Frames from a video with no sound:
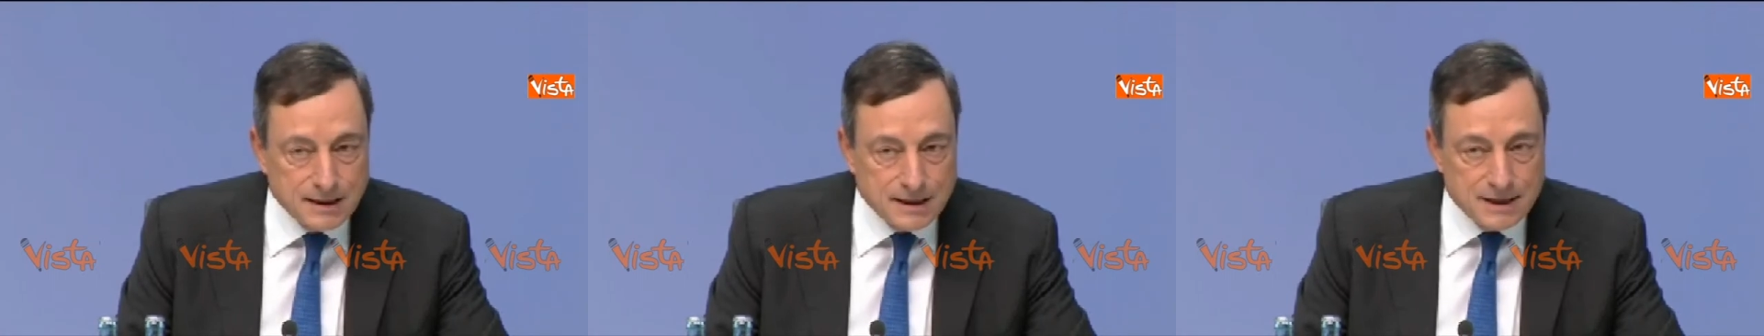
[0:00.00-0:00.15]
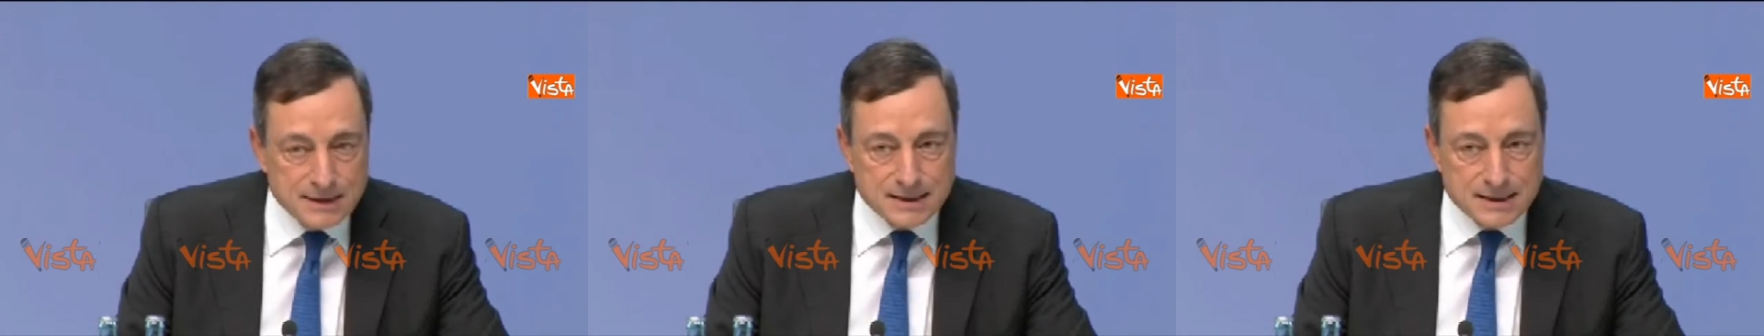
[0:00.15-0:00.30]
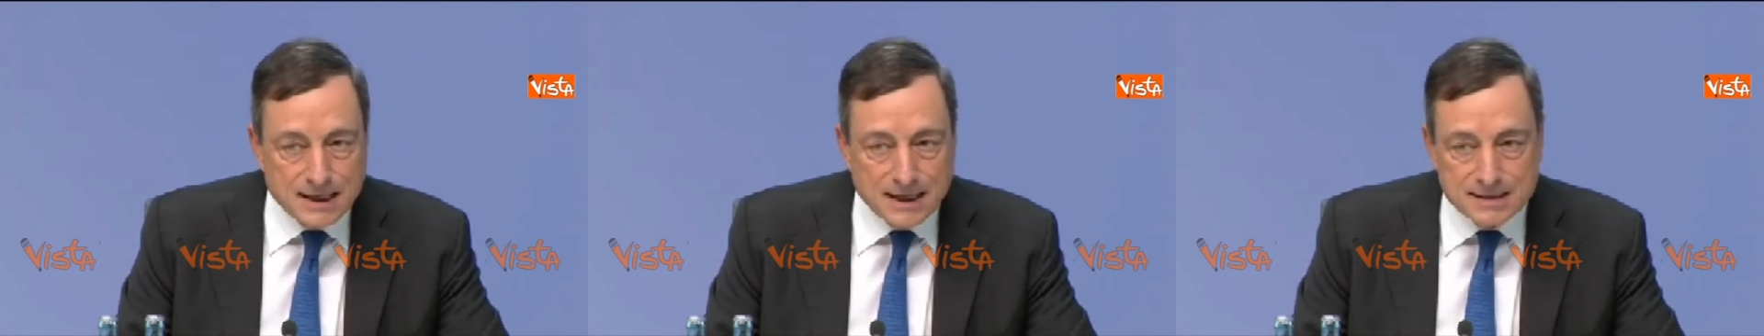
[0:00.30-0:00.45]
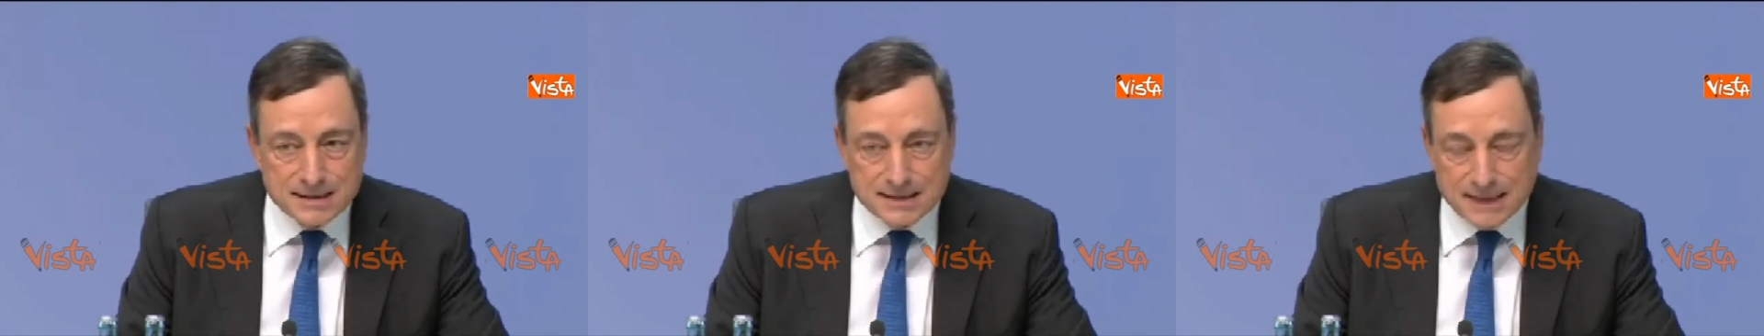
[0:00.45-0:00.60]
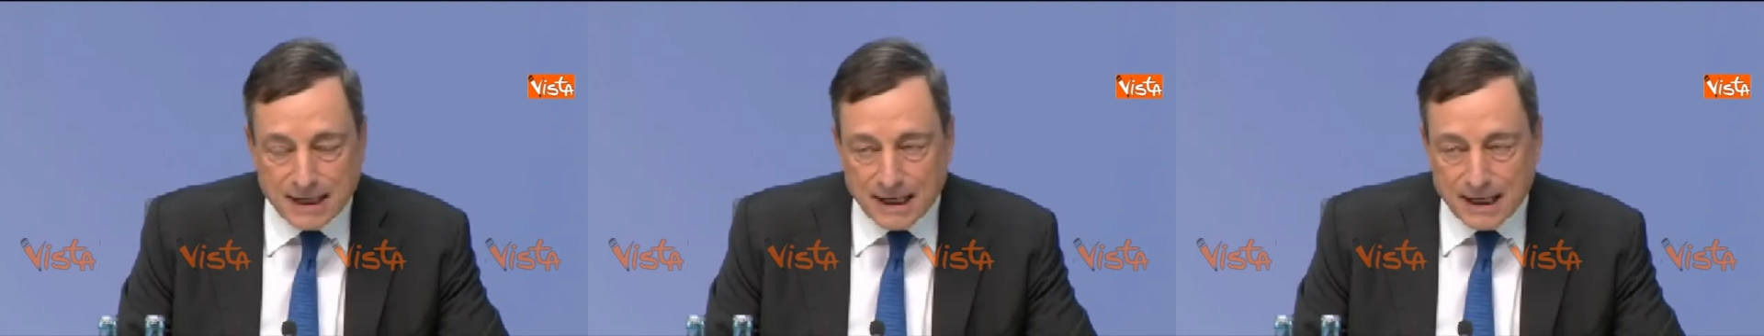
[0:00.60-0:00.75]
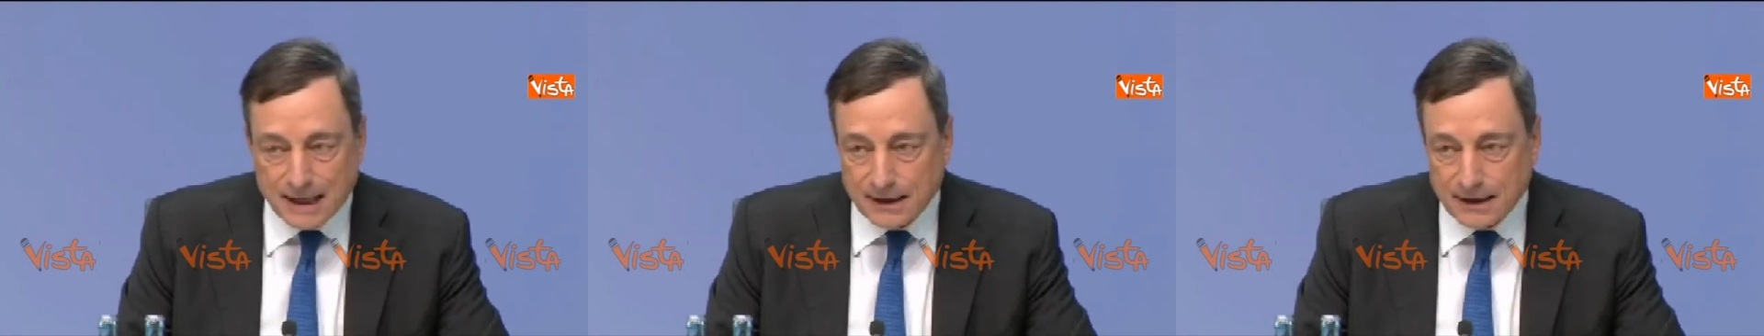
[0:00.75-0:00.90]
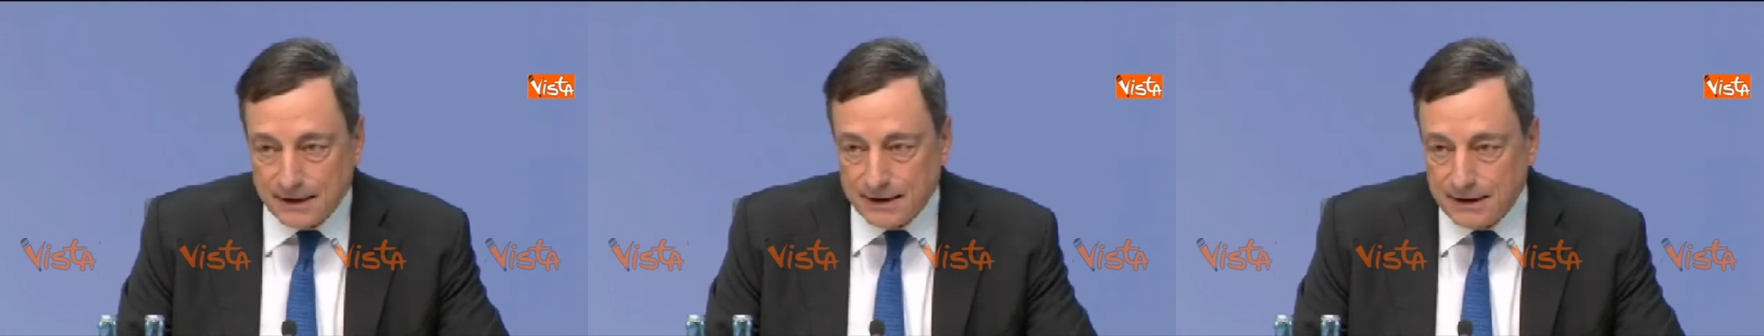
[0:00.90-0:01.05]
is
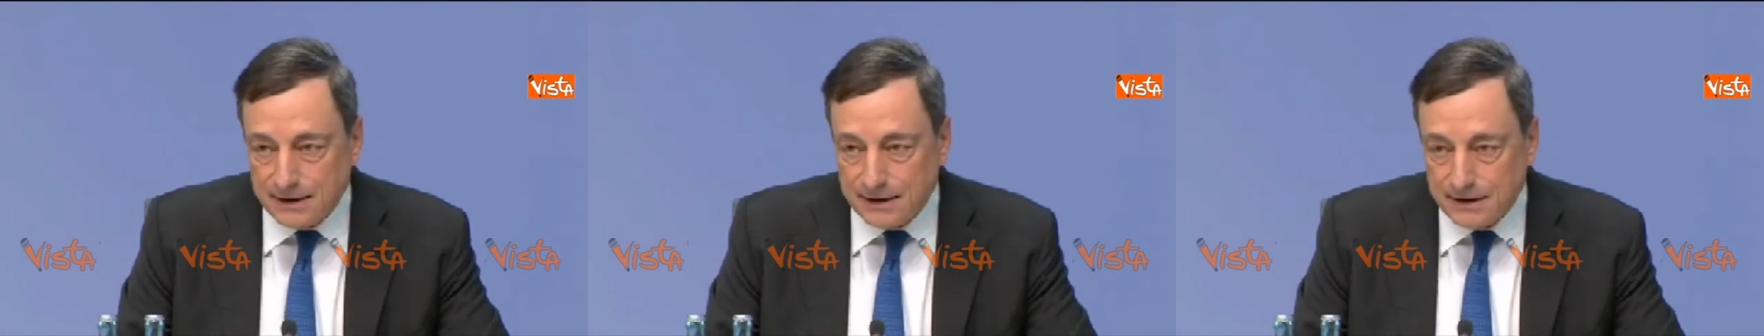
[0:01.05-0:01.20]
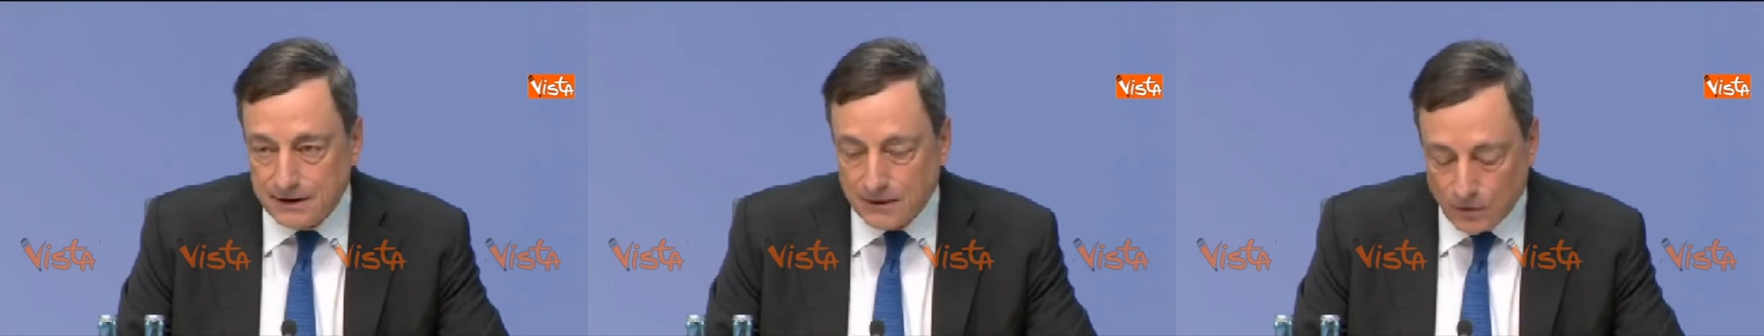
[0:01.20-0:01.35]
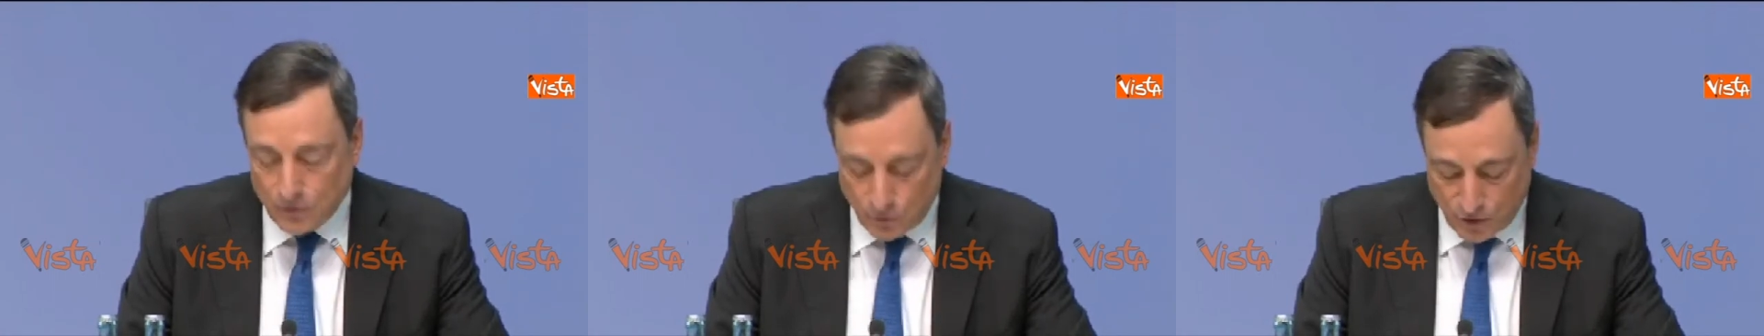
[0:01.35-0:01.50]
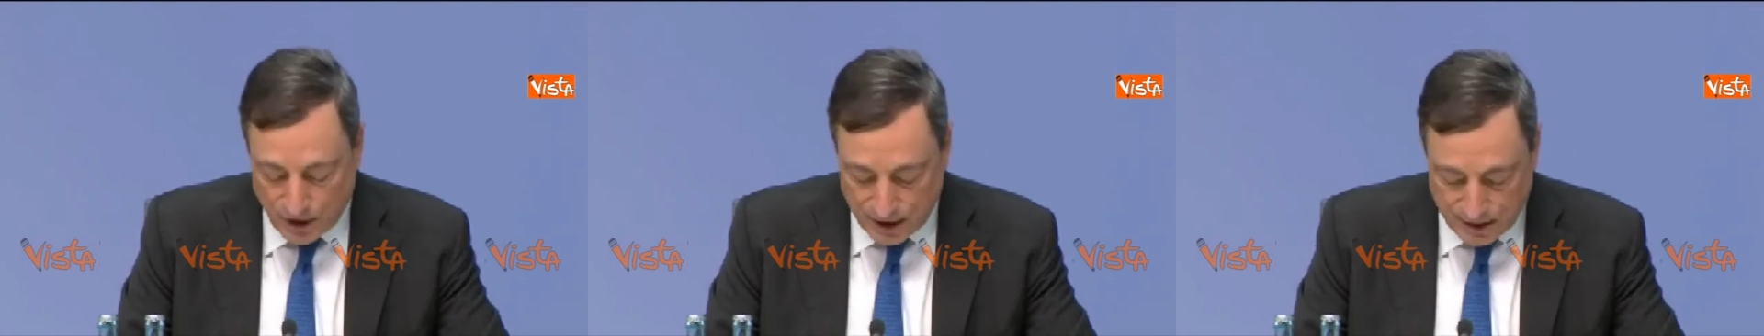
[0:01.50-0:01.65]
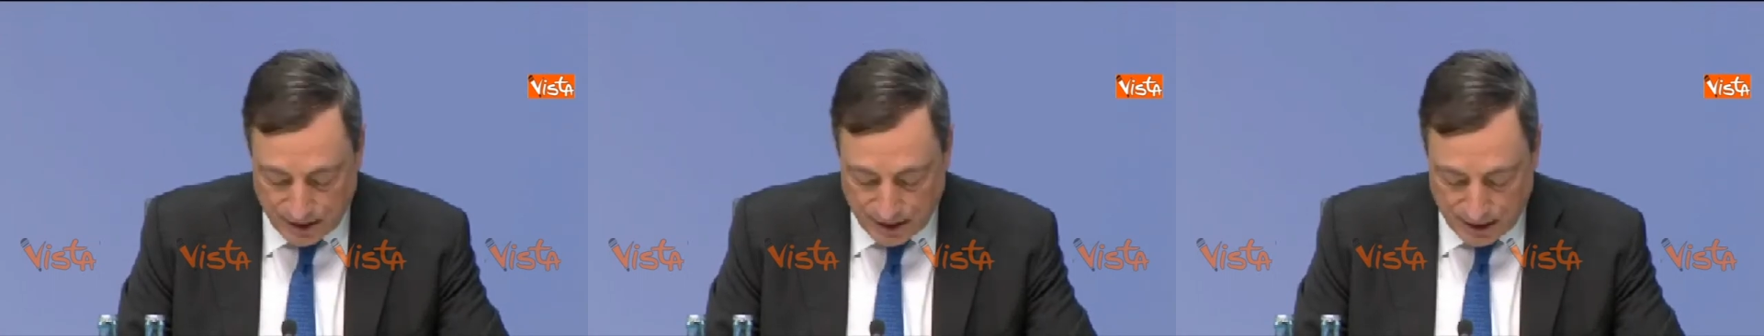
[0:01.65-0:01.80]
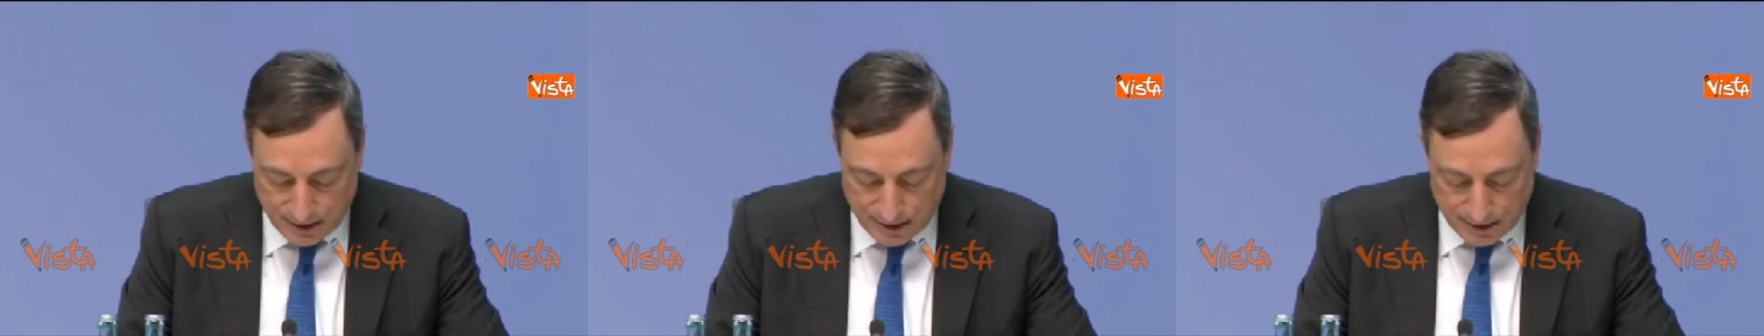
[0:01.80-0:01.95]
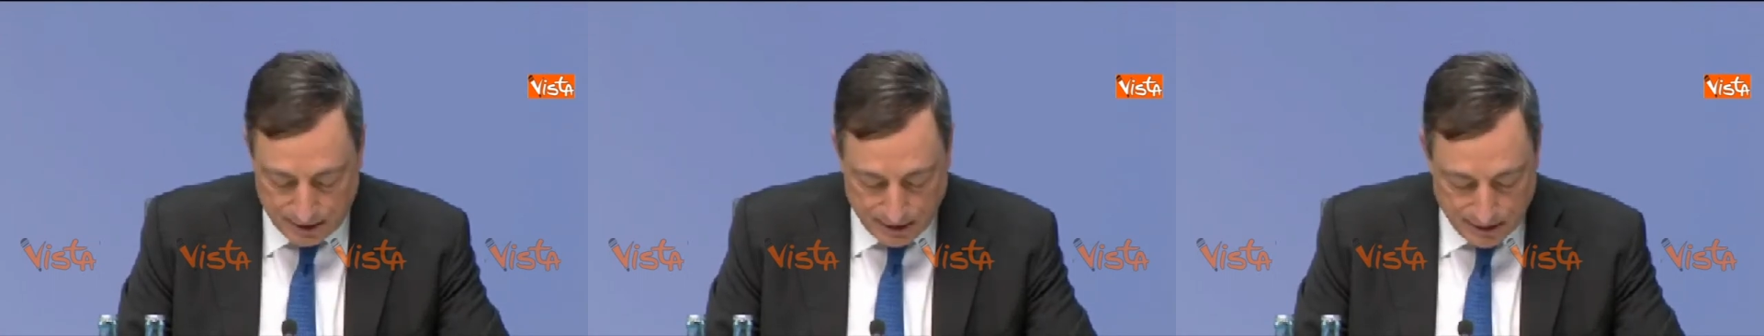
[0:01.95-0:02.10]
entirely
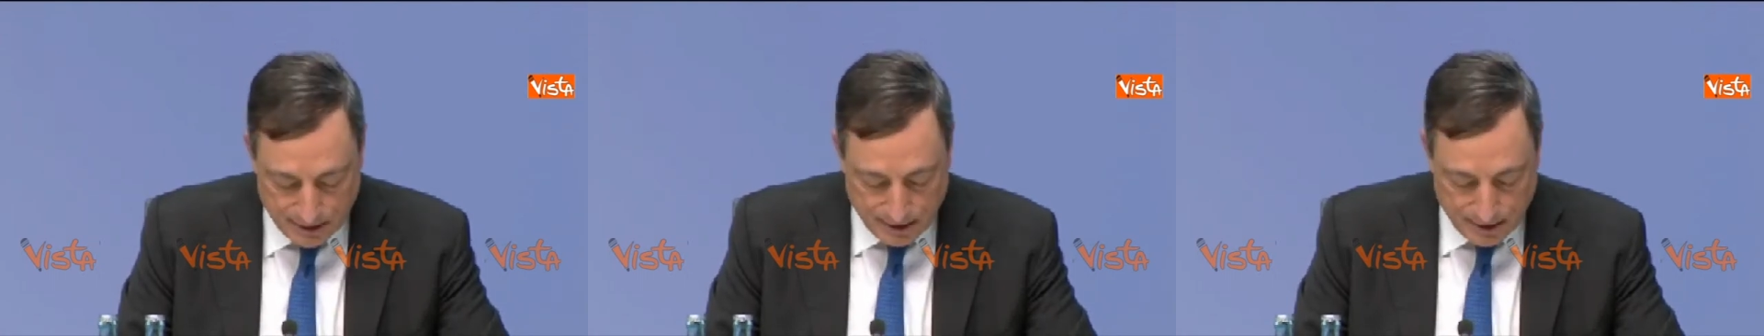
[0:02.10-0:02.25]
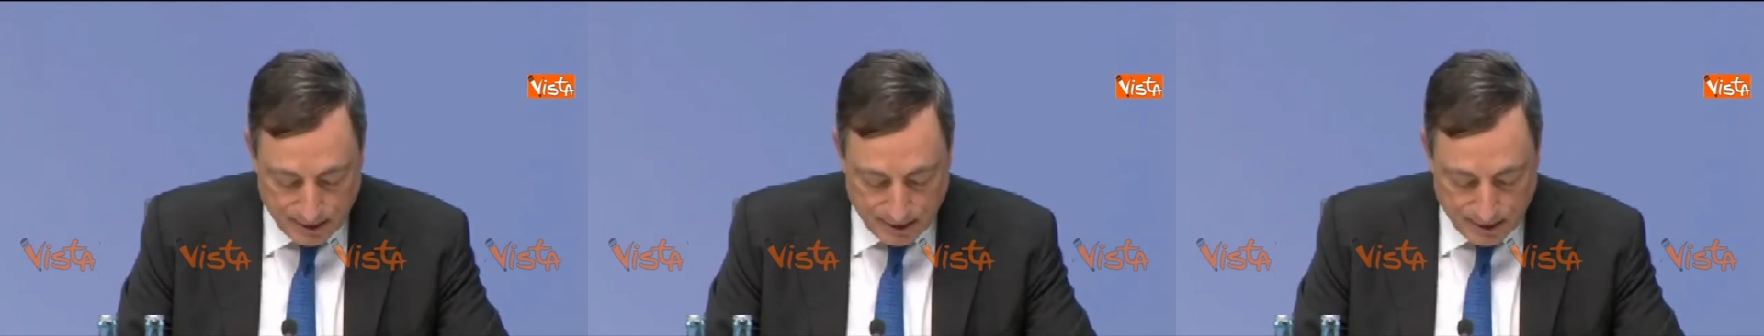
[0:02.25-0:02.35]
within